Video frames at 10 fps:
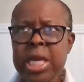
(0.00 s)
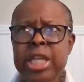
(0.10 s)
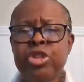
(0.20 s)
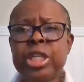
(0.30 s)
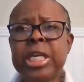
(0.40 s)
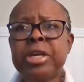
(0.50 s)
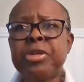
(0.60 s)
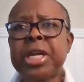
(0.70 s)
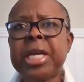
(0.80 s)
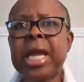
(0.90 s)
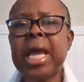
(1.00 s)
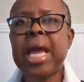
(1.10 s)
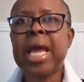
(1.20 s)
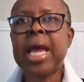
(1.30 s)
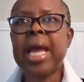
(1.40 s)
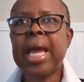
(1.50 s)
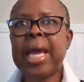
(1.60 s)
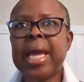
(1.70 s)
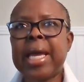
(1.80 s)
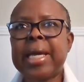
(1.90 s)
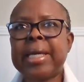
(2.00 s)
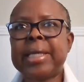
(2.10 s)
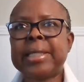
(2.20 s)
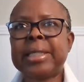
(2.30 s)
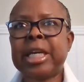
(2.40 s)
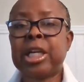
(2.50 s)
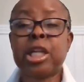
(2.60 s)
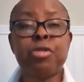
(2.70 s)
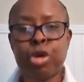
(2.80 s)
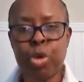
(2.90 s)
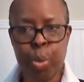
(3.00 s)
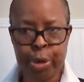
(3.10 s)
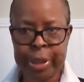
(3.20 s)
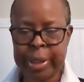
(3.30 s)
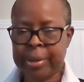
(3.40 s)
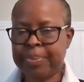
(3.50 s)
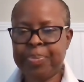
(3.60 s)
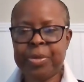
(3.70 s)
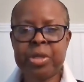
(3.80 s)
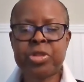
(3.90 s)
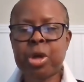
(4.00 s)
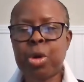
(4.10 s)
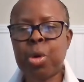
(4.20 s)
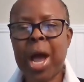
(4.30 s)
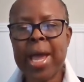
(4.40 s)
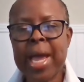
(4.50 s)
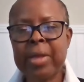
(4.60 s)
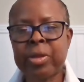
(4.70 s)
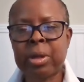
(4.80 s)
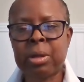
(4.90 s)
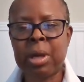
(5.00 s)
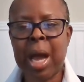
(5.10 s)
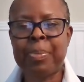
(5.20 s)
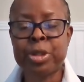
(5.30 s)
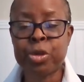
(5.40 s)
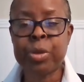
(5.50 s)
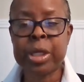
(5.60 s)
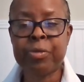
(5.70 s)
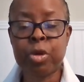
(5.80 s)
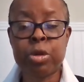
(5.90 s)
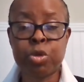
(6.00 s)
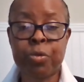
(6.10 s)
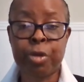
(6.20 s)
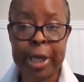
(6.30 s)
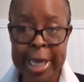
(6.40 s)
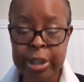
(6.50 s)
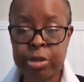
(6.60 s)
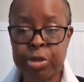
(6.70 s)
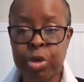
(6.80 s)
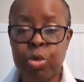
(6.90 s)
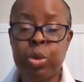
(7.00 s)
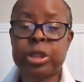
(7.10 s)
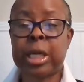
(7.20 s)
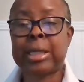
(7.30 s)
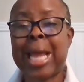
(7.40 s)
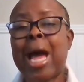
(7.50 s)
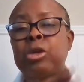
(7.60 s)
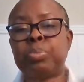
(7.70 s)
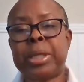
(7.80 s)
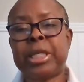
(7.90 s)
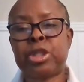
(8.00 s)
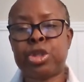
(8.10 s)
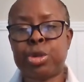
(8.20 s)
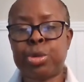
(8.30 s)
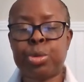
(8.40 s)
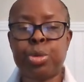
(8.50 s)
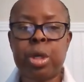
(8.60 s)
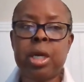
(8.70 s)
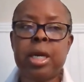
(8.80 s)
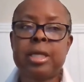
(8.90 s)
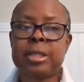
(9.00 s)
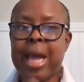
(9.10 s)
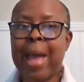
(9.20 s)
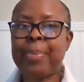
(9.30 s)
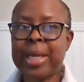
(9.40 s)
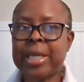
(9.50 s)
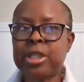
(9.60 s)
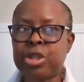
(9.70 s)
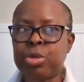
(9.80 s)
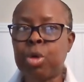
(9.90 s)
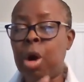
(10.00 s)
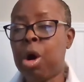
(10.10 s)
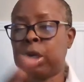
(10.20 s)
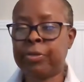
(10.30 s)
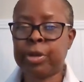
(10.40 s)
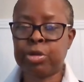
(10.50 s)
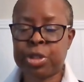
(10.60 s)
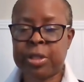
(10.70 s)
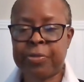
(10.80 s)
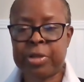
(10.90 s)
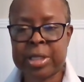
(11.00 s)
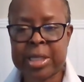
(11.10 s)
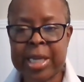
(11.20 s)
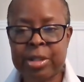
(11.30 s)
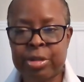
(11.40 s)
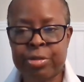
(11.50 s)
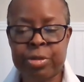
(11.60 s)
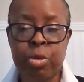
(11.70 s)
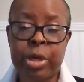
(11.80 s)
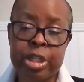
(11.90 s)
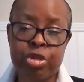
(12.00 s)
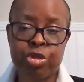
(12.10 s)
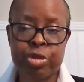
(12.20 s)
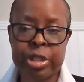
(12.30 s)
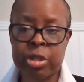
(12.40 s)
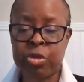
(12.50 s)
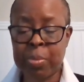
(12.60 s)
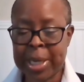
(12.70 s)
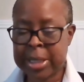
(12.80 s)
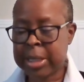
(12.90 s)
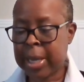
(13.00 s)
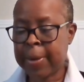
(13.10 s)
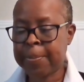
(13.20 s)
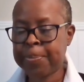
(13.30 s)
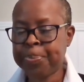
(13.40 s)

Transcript: engineering, and clerical work. So I had the opportunity of going to a vocational school, which allowed me to tap into all of those different sectors or industries, as you might say.